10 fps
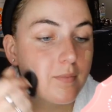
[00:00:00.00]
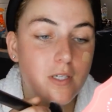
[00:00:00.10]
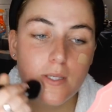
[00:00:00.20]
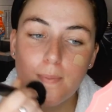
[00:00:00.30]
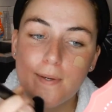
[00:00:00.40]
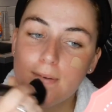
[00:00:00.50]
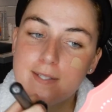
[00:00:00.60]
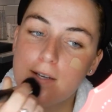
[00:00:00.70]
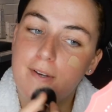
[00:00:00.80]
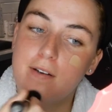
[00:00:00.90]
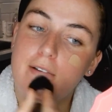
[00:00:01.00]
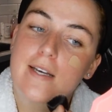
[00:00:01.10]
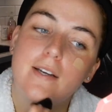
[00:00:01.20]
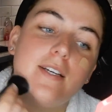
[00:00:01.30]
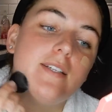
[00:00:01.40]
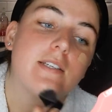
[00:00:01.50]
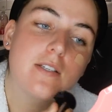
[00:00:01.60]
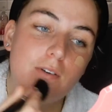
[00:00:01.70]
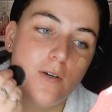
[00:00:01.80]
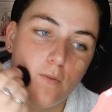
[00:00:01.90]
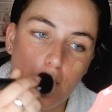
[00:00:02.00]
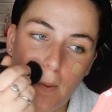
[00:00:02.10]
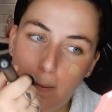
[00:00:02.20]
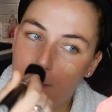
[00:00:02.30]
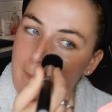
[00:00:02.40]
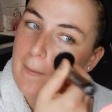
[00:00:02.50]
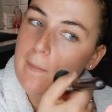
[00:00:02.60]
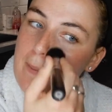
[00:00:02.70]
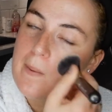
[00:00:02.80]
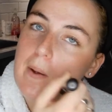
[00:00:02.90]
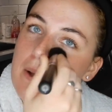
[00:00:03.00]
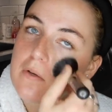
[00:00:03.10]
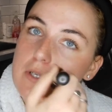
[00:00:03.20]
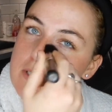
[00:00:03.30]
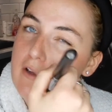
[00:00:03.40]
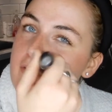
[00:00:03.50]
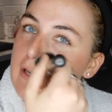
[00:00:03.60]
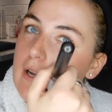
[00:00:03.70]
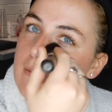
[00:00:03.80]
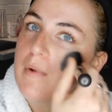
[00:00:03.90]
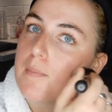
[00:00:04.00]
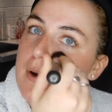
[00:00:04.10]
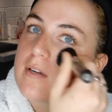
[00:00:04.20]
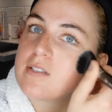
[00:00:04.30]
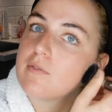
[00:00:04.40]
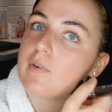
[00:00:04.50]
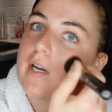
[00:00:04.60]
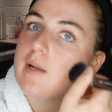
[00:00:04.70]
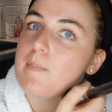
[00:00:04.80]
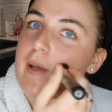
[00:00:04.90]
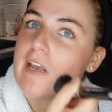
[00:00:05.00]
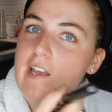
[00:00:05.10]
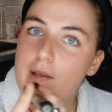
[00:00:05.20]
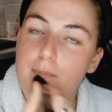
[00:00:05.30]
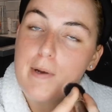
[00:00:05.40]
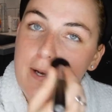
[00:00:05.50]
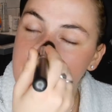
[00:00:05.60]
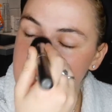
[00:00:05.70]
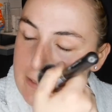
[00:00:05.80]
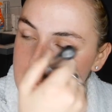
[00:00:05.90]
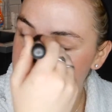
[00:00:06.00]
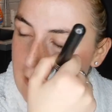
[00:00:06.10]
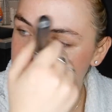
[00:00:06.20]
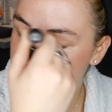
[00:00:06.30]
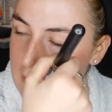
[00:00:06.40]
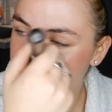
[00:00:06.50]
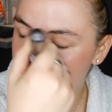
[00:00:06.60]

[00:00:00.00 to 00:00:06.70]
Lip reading: just because I feel like I need to sort of, because I feel like my brows look really big in person, and then